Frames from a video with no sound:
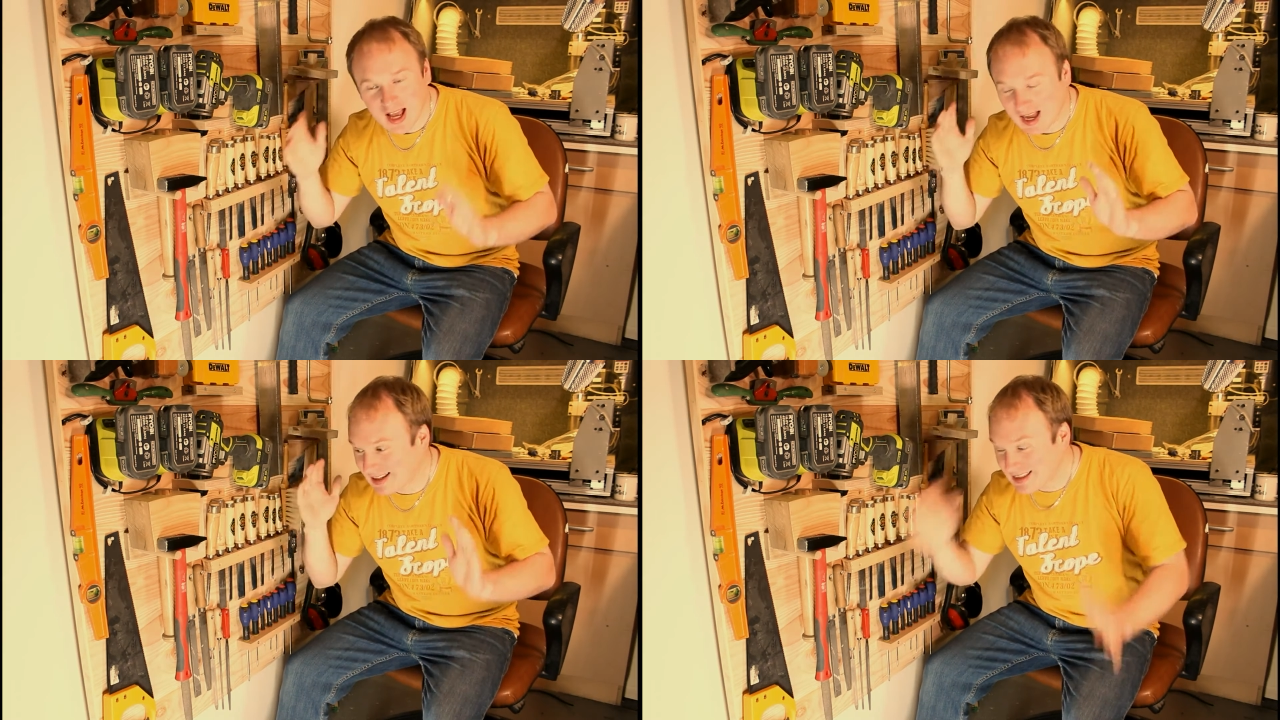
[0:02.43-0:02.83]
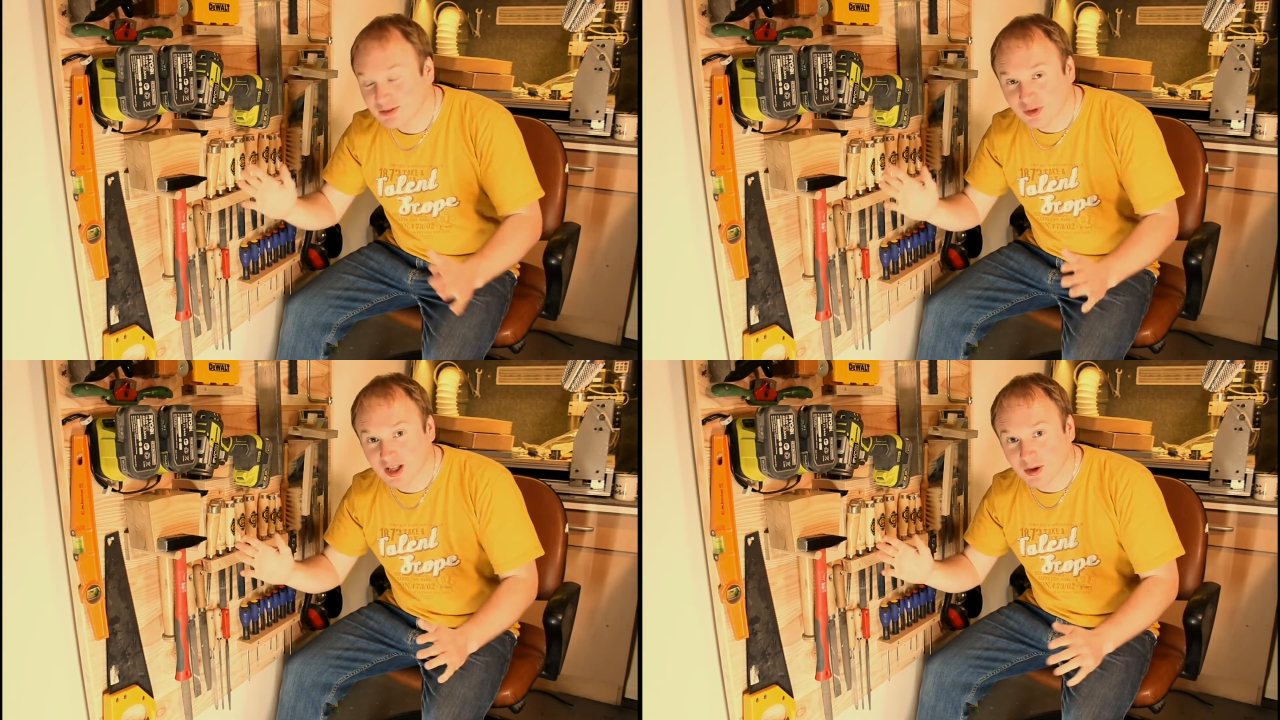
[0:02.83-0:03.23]
and in this
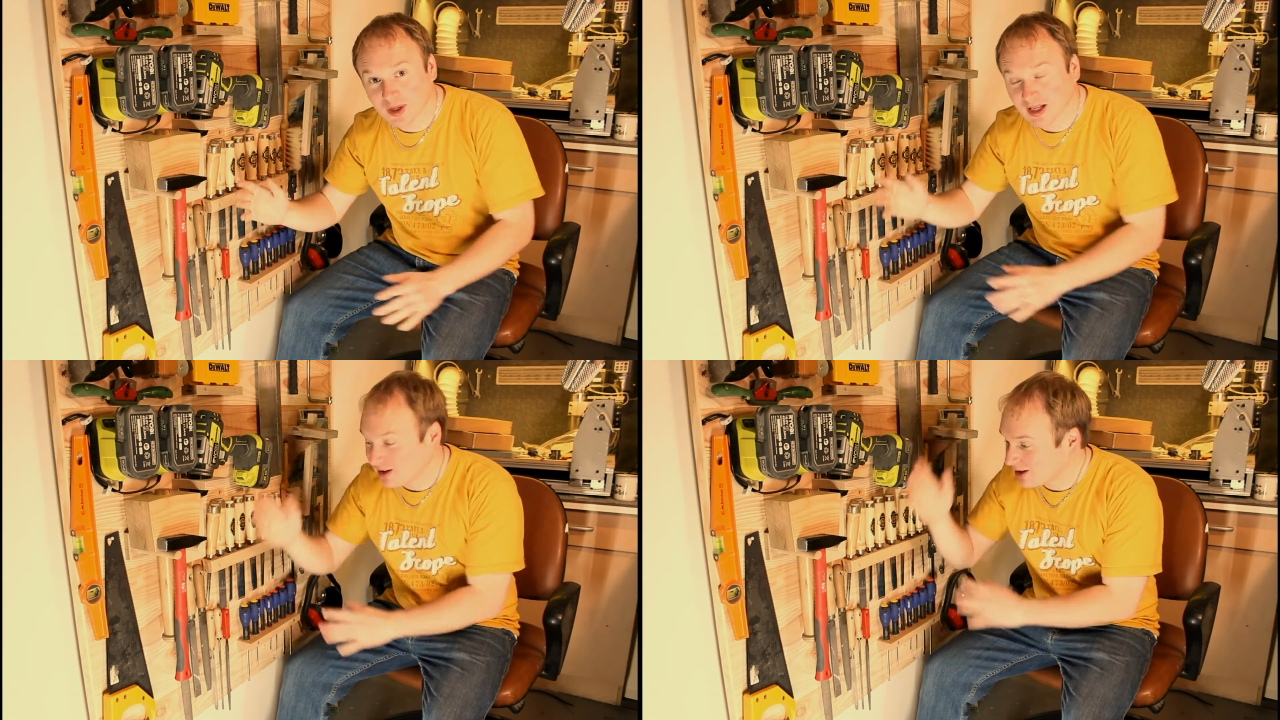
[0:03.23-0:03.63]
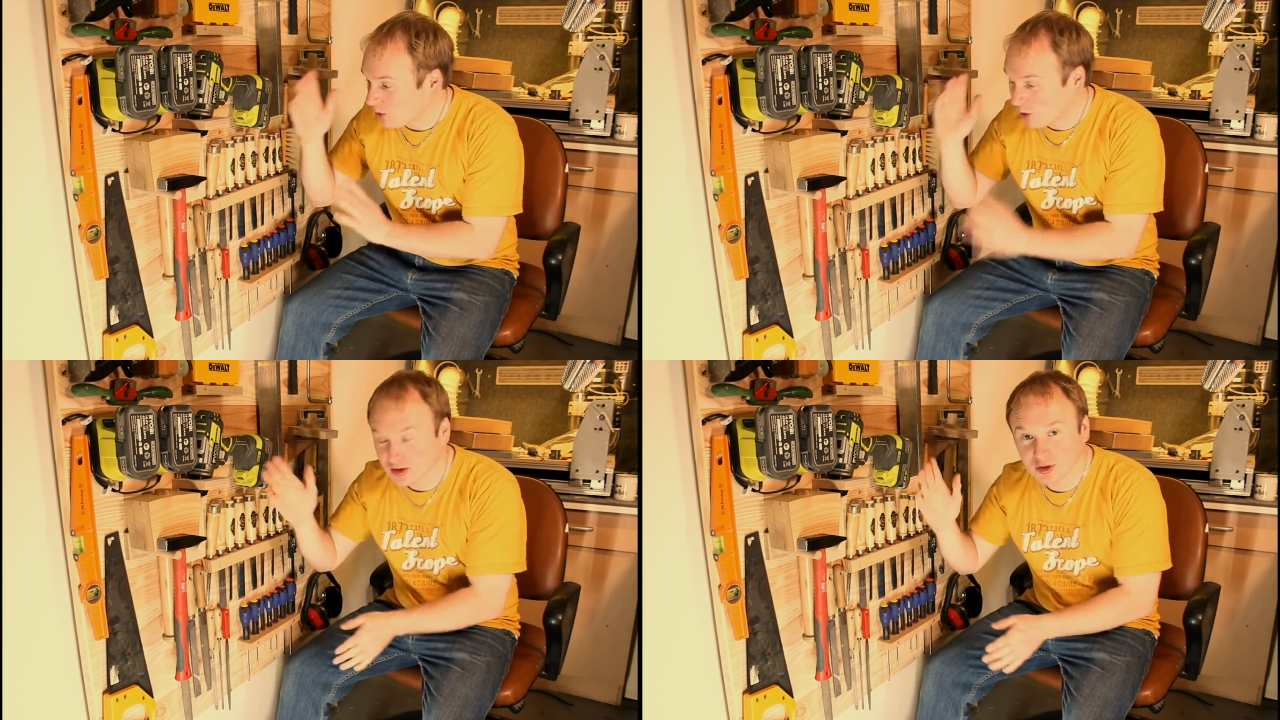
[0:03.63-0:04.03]
video we're going to look at
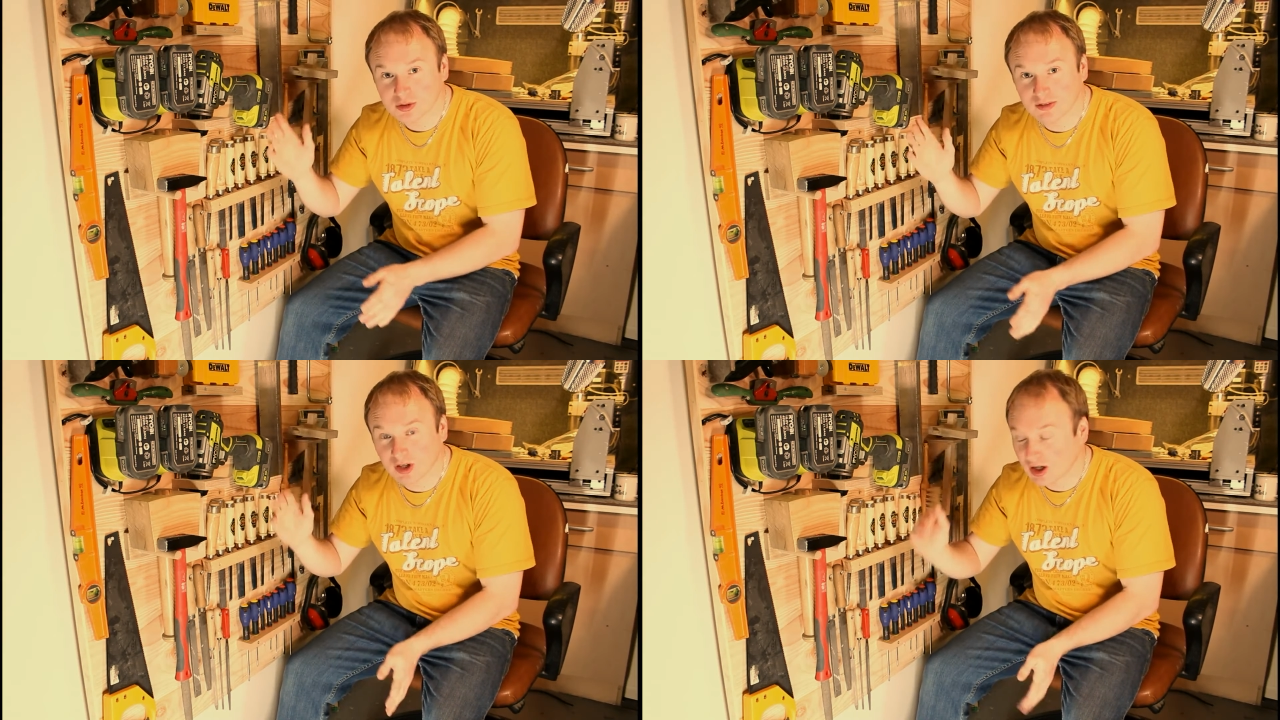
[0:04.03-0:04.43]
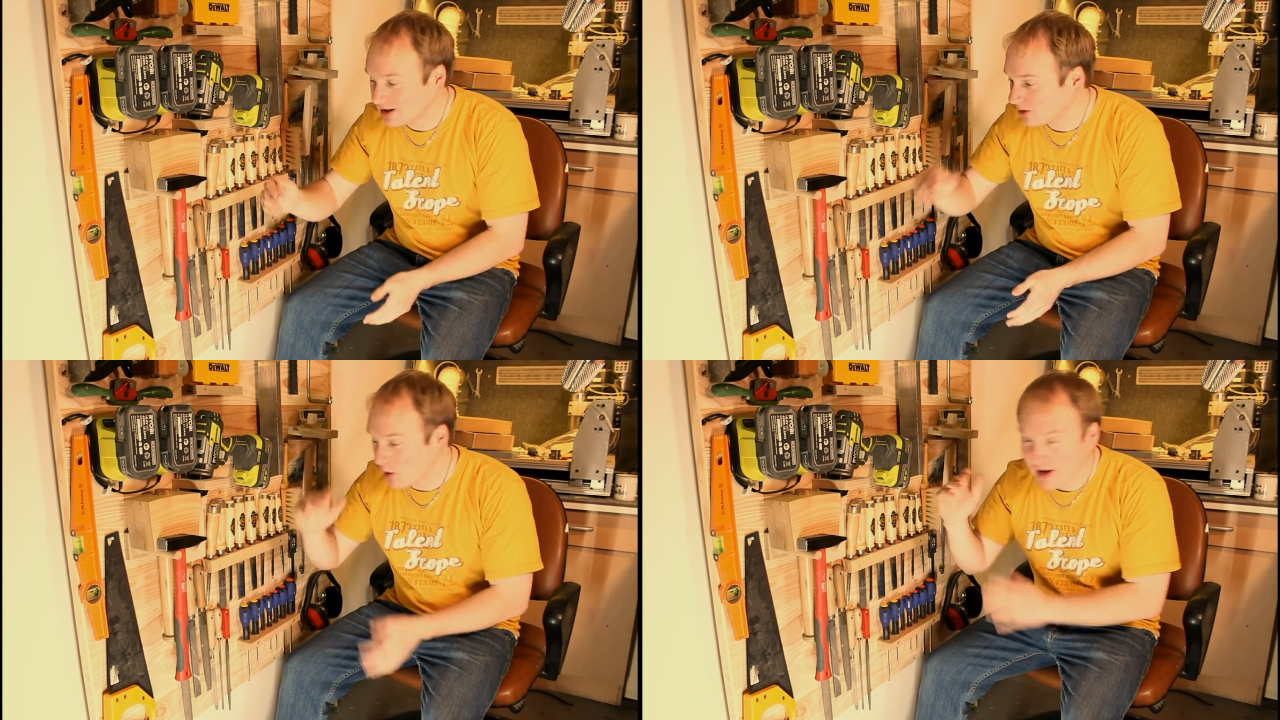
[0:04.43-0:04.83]
what tools I've
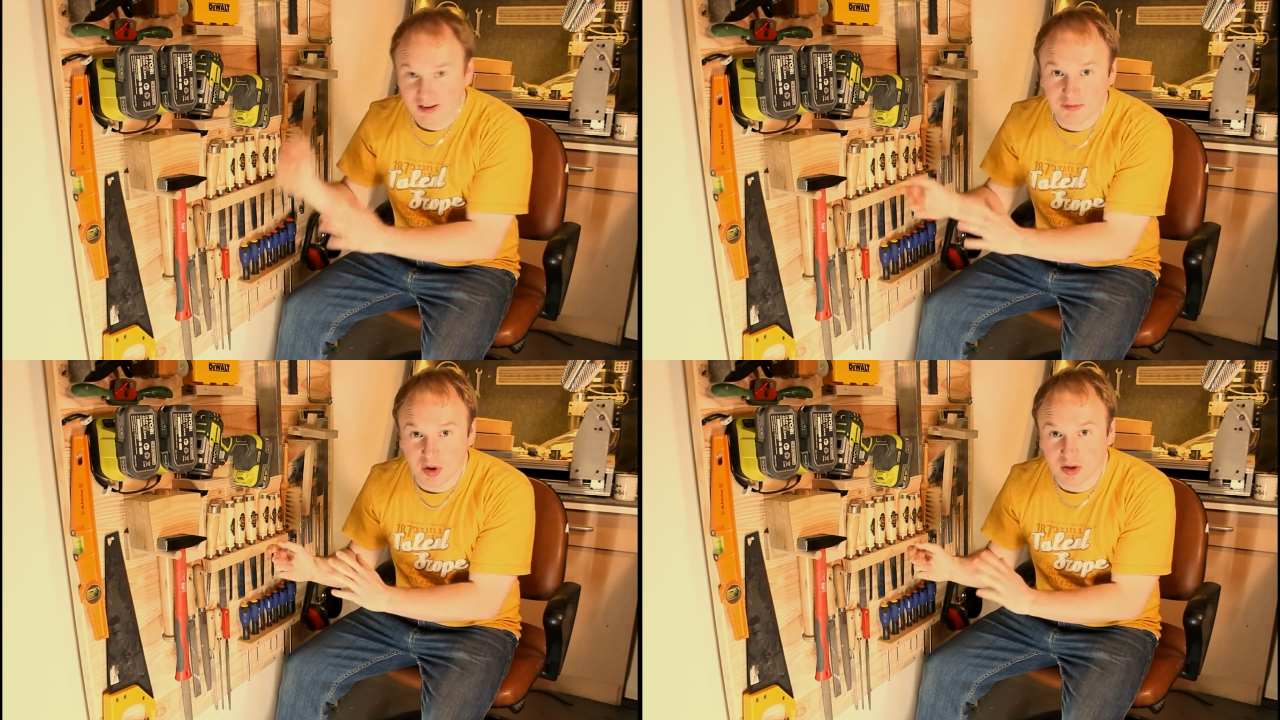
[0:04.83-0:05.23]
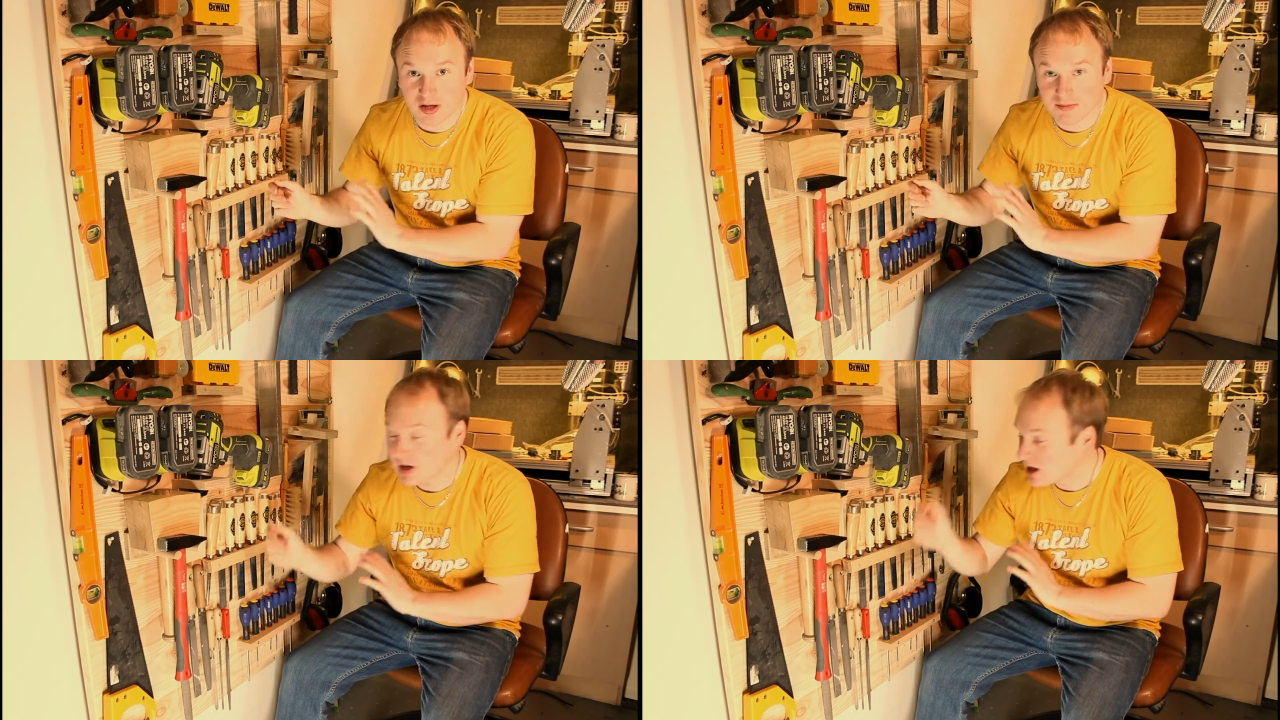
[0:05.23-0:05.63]
got, where I've put
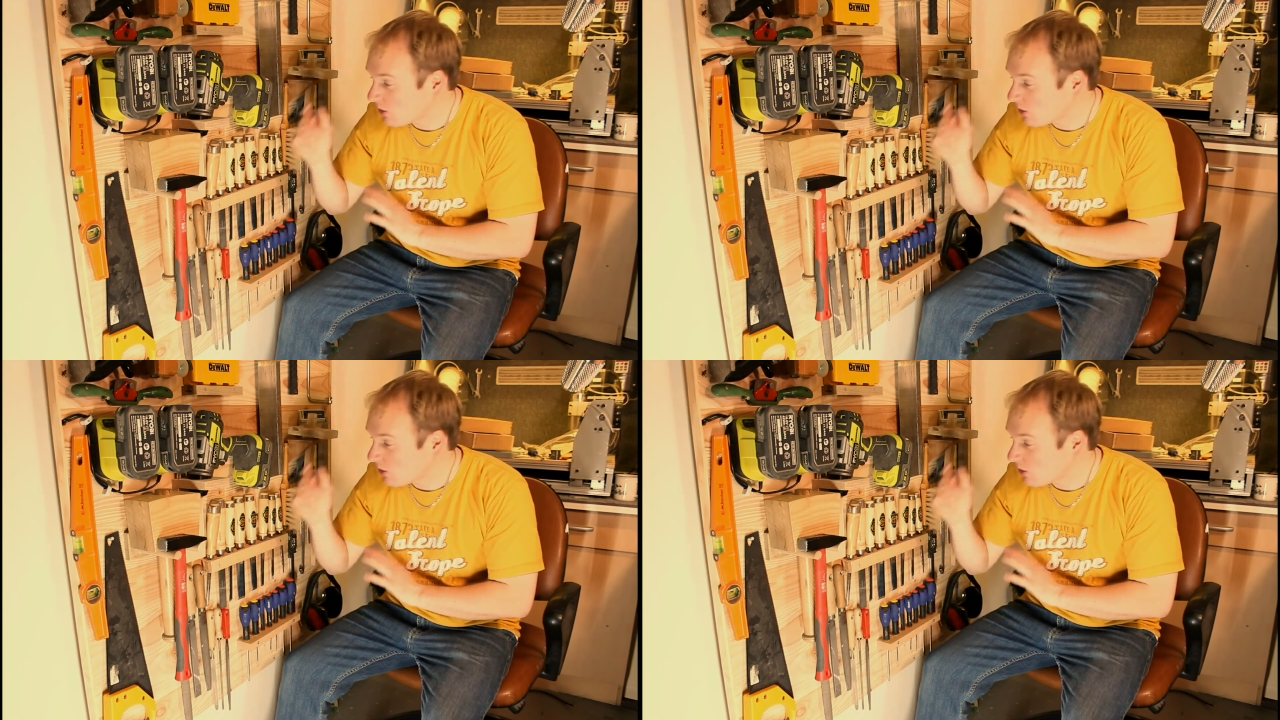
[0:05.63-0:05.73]
them,